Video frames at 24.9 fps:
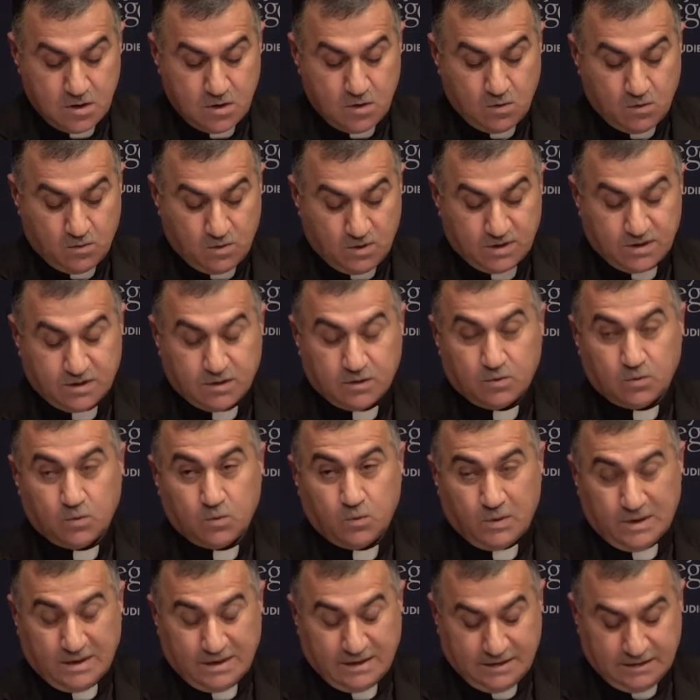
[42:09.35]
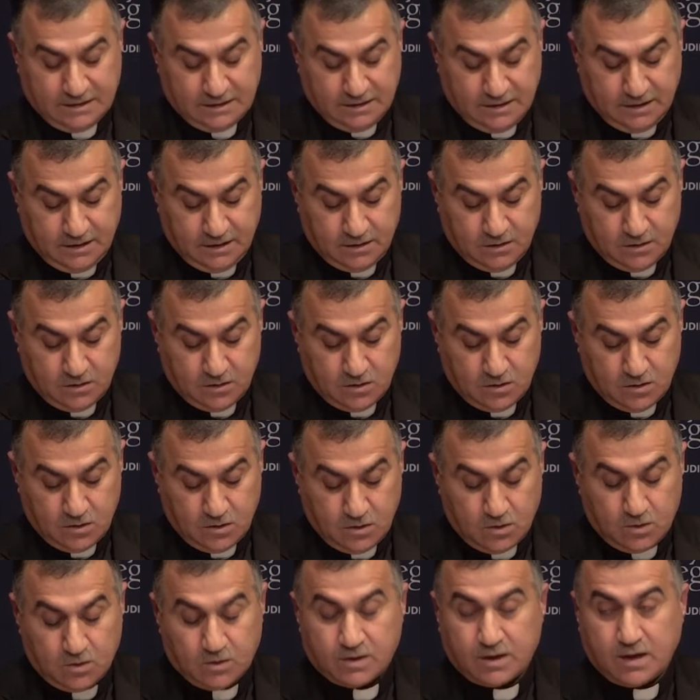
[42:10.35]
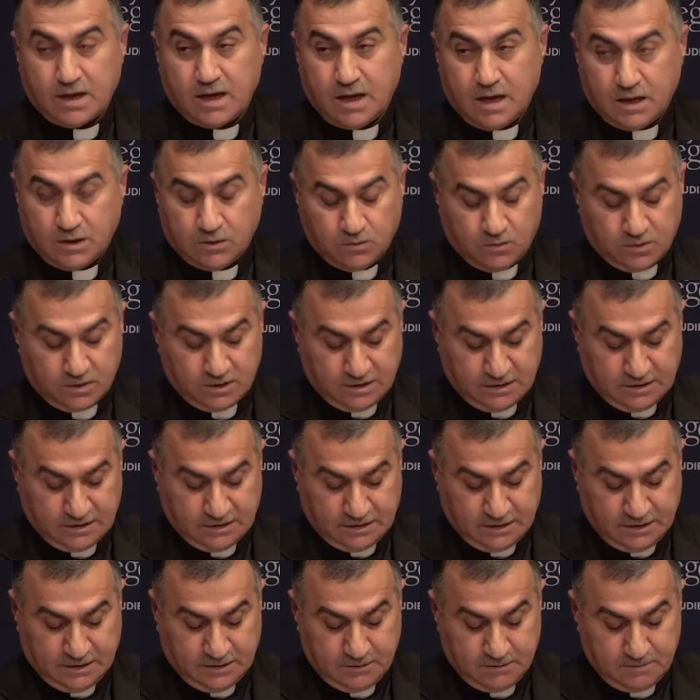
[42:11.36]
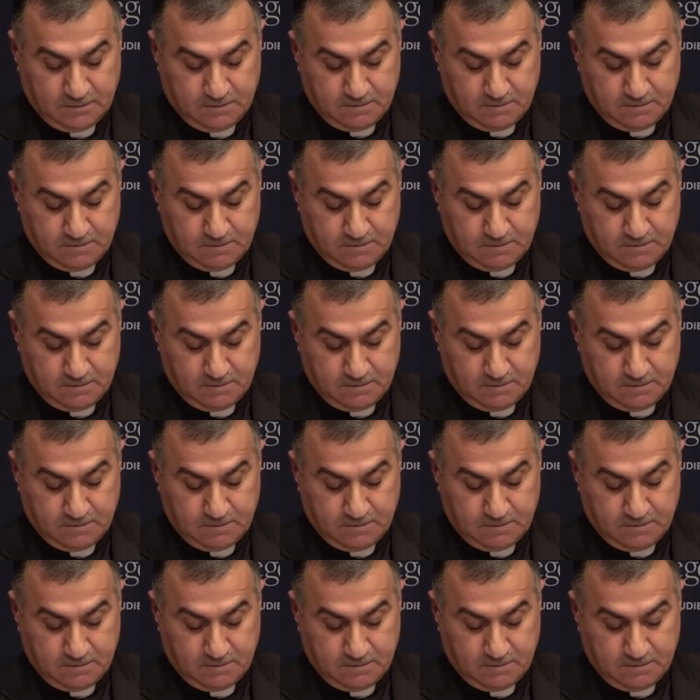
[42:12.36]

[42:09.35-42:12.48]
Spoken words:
whether willingly or unwillingly.